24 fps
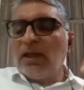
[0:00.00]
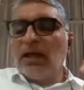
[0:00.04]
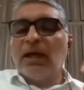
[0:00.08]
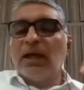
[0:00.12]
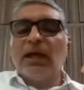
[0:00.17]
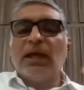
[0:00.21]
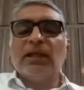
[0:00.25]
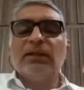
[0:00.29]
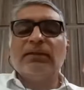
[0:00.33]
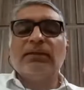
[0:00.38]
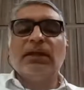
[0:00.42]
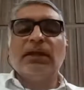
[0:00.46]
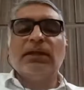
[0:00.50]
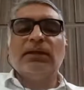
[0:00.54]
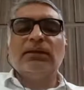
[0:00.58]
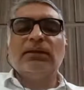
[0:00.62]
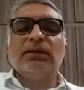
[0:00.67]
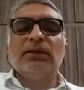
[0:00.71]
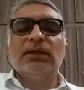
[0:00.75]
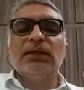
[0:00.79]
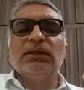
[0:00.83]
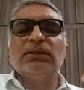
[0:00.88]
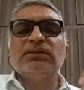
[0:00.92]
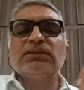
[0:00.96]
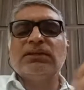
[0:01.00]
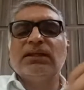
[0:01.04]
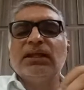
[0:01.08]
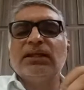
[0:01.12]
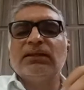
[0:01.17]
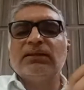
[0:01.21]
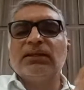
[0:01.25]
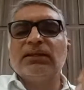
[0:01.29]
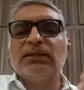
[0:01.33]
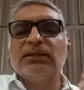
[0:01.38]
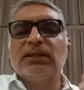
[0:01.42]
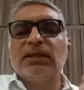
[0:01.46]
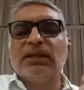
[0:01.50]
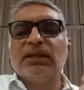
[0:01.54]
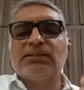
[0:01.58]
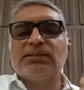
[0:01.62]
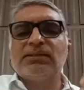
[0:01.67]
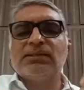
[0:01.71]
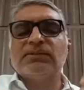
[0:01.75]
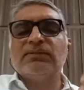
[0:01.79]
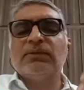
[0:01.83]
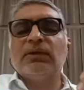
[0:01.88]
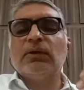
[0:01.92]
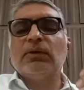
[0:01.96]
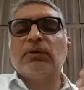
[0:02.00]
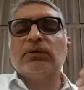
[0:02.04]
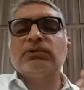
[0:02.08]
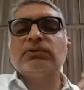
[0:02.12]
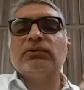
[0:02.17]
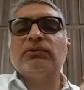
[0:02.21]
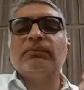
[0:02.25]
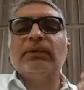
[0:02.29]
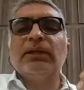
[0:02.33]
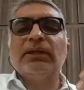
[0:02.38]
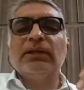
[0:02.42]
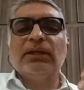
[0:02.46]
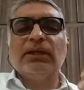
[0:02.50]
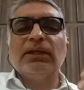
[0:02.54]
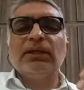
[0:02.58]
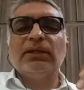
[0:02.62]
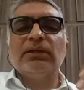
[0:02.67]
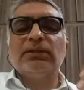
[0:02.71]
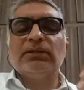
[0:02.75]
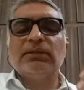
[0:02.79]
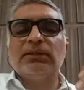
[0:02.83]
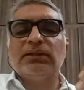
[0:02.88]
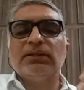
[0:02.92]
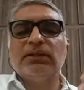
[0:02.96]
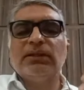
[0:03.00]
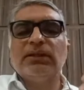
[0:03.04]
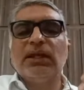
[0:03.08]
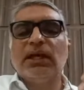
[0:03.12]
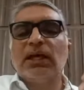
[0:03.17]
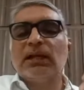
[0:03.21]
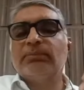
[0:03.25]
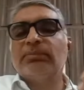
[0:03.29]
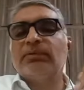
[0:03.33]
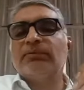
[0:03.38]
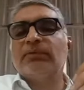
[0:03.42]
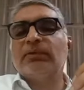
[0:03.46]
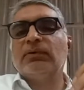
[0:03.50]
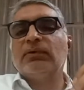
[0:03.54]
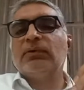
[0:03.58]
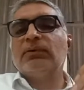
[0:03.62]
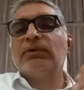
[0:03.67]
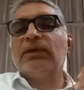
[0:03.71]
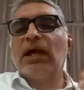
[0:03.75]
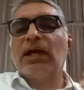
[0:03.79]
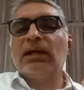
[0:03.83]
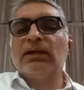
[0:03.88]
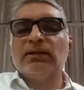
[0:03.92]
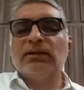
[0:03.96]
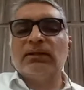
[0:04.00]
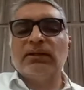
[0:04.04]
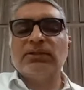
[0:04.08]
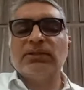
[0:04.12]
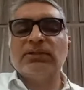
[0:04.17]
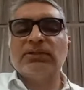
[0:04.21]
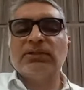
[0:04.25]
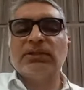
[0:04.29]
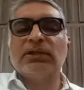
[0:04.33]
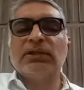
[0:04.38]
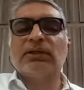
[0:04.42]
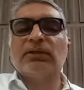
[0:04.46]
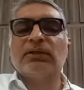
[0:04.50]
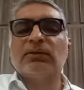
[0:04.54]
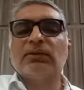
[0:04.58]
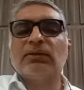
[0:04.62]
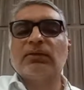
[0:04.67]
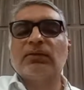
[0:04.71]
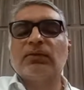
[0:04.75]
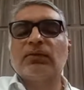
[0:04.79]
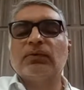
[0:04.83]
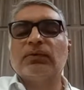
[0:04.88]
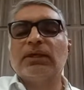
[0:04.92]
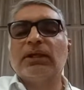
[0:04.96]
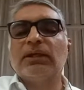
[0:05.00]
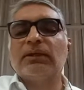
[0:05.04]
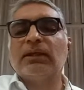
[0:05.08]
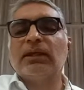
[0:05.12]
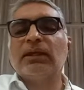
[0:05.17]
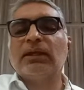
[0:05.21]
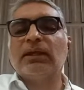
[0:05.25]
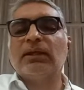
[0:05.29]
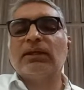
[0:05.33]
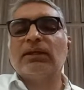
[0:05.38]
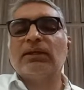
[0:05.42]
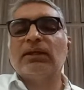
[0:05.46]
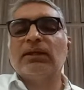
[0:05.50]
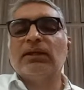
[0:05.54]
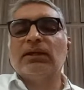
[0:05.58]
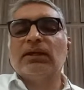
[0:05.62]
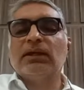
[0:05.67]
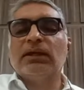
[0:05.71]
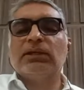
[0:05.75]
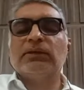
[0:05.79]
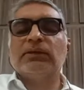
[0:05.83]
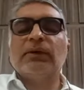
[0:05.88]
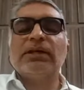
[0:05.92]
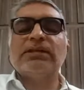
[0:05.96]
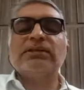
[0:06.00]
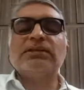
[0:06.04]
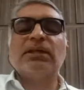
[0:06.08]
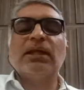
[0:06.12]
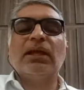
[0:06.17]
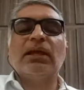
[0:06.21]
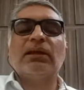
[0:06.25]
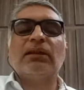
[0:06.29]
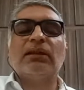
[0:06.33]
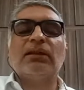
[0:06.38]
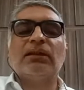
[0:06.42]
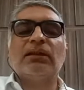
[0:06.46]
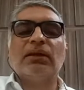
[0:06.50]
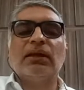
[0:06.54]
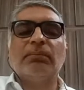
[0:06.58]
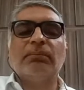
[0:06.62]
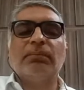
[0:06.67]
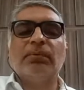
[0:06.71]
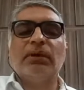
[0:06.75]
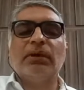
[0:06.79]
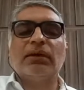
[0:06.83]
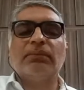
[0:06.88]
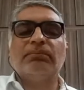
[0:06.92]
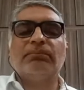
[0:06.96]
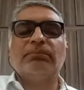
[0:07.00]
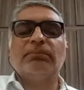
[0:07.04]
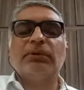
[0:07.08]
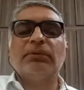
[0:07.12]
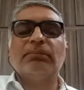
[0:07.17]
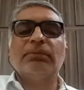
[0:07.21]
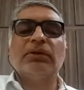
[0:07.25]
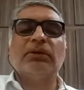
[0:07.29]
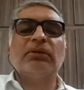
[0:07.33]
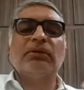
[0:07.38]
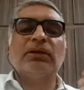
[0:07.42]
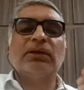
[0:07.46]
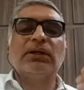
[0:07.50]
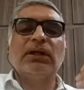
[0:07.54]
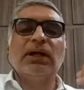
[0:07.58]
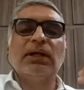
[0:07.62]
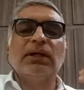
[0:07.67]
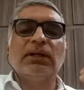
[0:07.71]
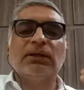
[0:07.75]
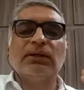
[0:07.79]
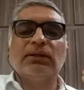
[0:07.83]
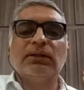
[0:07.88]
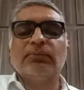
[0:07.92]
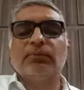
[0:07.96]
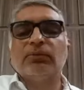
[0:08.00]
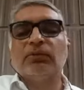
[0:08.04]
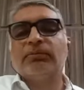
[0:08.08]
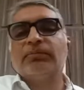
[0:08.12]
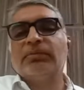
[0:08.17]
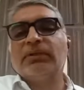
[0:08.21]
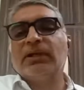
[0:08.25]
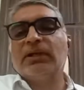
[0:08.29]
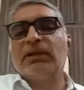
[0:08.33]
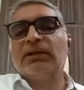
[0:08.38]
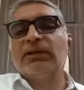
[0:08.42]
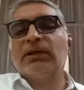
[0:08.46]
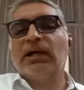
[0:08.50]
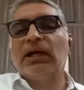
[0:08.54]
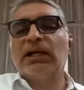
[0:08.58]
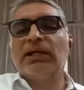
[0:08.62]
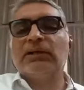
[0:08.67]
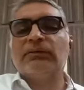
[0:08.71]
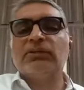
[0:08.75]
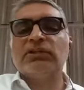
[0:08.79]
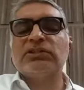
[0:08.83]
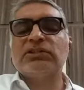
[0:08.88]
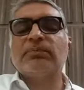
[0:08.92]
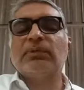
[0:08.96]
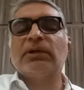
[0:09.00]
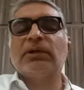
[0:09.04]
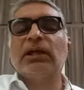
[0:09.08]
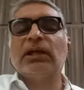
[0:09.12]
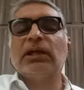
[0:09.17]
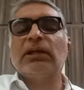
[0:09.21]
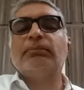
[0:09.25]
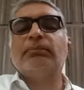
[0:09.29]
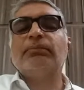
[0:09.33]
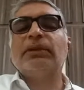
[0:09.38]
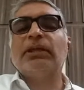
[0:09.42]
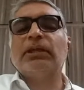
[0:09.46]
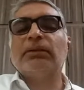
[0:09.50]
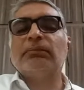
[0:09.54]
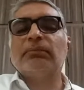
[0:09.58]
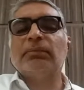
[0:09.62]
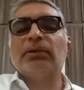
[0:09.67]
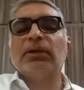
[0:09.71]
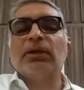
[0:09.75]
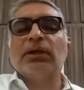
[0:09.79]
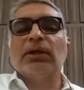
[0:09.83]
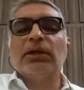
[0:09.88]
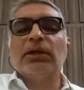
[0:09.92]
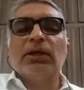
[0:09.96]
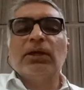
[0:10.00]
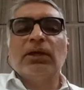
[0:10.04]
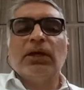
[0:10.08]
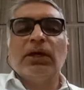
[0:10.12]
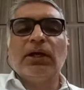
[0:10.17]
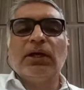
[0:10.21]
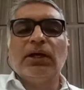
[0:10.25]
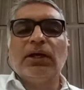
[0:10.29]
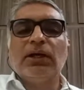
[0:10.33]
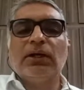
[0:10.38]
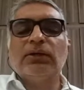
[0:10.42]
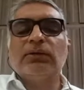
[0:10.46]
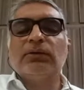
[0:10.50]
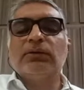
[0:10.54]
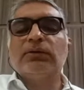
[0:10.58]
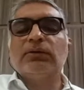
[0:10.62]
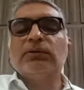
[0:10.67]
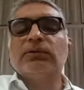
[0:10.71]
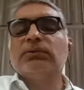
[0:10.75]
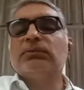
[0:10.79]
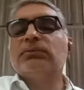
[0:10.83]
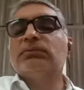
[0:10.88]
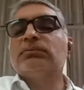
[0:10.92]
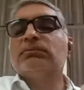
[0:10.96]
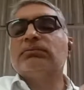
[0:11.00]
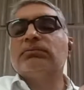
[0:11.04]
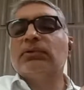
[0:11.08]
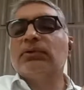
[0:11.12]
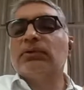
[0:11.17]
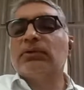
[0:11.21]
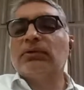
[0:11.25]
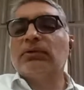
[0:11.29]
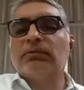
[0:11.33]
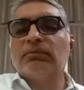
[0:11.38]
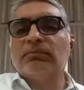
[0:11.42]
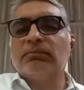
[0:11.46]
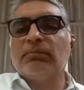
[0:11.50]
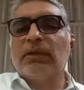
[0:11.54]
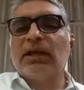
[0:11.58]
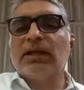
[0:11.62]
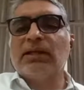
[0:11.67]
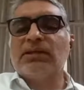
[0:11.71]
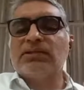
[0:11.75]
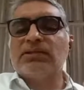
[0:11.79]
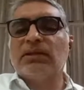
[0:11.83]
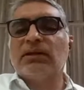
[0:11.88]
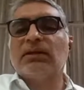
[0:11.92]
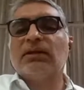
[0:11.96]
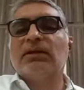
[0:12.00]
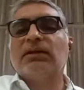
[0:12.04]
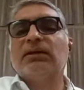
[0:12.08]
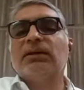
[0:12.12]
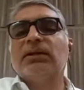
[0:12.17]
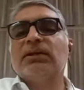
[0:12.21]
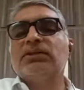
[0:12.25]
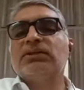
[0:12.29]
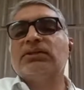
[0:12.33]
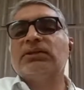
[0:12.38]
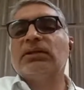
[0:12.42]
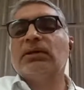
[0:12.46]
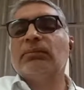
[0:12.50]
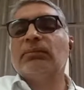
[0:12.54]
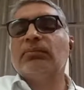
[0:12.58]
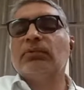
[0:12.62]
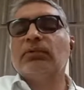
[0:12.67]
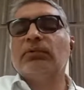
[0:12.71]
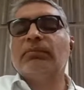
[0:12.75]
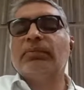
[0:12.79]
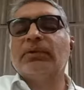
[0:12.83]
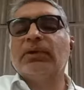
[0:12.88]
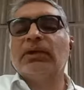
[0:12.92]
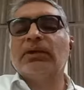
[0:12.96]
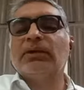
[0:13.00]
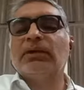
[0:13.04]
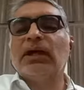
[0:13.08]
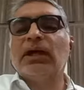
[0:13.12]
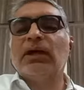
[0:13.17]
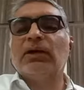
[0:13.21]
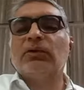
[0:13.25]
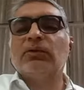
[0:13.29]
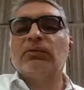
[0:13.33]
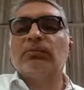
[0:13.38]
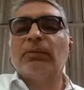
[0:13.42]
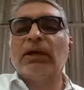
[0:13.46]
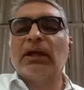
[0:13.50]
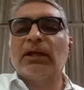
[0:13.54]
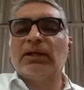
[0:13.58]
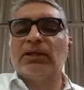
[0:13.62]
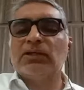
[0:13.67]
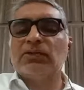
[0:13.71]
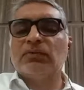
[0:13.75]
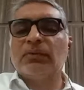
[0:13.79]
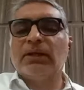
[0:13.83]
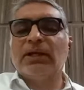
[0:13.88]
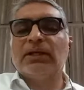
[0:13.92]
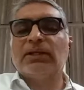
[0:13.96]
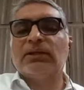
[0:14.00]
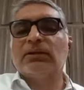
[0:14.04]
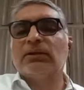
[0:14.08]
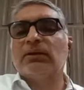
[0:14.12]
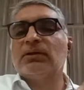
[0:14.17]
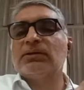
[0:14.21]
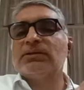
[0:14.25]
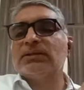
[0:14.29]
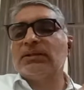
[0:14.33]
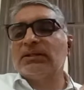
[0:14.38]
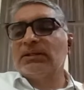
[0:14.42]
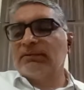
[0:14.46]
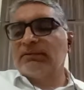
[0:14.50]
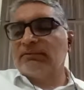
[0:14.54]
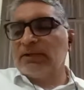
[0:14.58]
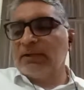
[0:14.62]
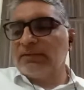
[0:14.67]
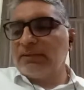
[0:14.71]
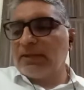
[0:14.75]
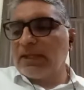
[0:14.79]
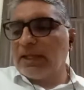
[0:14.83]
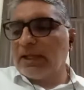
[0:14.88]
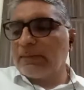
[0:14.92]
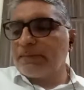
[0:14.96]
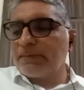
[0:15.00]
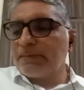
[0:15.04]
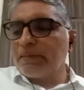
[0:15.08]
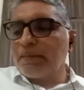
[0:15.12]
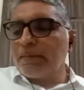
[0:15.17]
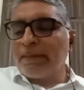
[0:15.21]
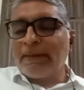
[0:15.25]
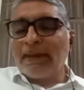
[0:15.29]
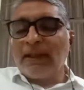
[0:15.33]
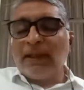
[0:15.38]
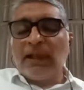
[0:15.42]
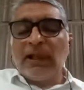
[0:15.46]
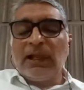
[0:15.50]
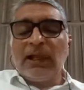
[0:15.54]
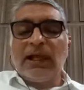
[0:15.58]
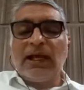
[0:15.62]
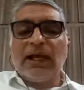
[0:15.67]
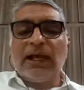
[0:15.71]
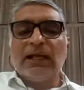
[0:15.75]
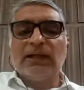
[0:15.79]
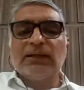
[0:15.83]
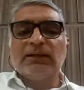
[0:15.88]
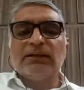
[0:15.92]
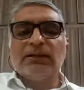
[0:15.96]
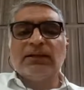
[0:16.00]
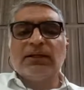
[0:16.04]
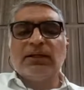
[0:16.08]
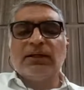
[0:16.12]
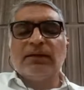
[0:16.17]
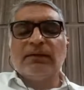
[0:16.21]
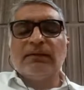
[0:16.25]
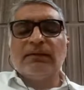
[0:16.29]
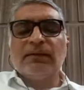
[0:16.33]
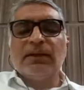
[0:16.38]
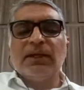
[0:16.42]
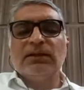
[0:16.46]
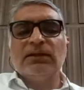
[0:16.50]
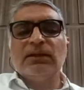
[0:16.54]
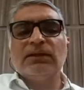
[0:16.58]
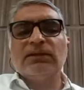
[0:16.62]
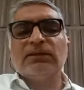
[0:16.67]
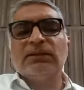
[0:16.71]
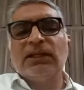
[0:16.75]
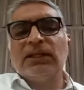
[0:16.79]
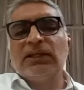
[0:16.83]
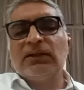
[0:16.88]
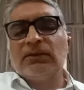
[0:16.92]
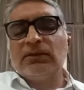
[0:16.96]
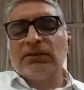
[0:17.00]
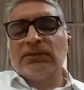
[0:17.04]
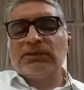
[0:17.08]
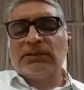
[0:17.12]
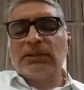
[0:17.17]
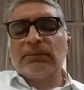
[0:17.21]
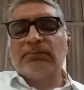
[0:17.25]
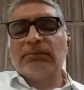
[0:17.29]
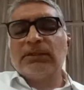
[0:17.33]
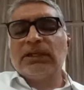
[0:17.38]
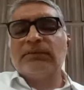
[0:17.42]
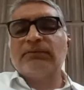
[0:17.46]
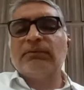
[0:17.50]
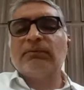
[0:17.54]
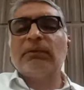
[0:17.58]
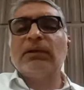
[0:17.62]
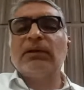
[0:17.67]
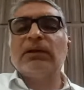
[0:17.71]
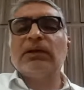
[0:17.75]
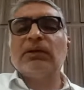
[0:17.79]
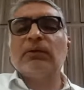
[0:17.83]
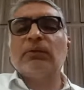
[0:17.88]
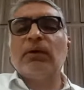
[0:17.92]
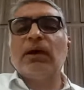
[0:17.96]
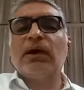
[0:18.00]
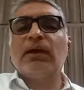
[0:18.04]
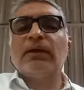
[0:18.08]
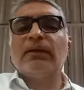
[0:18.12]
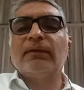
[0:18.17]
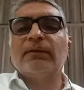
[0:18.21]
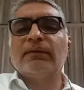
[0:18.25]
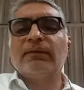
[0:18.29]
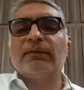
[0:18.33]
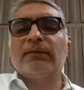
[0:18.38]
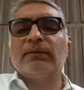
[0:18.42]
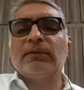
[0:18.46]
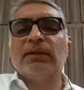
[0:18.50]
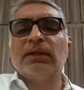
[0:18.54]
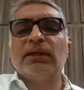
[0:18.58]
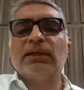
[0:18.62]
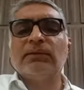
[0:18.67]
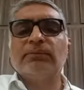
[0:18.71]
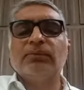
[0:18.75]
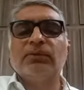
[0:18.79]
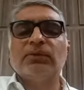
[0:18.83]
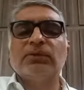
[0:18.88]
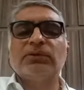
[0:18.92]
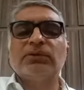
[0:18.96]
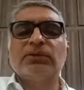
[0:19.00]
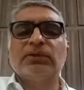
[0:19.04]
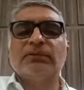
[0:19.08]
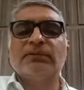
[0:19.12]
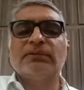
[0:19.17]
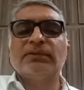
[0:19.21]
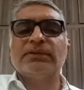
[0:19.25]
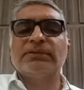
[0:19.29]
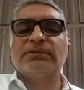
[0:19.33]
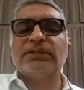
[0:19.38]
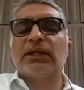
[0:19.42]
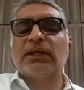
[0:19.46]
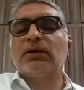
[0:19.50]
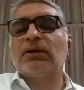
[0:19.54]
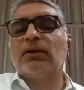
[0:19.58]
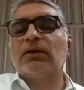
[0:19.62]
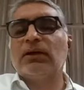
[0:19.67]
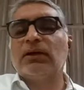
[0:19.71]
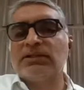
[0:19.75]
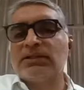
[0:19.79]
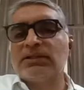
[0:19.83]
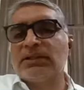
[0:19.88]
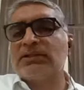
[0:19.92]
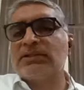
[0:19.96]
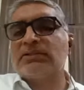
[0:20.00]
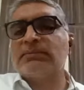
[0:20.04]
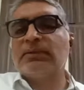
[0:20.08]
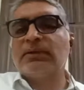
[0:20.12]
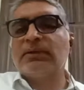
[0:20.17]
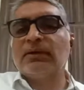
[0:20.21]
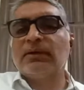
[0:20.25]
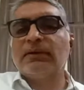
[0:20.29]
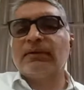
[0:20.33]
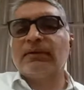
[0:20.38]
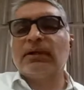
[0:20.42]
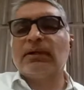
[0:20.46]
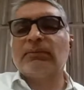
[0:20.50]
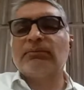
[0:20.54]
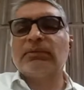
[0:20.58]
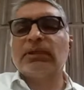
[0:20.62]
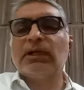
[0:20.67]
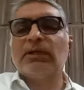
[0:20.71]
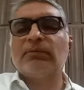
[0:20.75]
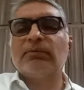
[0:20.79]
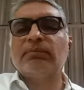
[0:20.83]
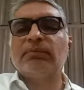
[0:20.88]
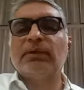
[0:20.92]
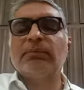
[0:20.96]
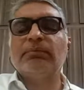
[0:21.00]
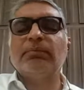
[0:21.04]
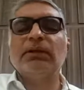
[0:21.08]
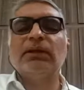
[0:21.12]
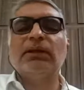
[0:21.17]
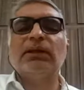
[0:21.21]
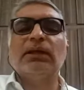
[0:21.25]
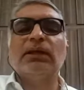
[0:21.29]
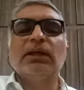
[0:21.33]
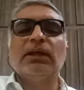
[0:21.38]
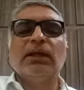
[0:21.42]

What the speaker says: And then in selected cases, we also may need the help of a good dietitian, so that they can advise them regarding appropriate diet, which may help them to manage their condition, appropriate diet to manage weight loss and everything. And the other thing sometimes we may require is the input of a psychologist, because sometimes people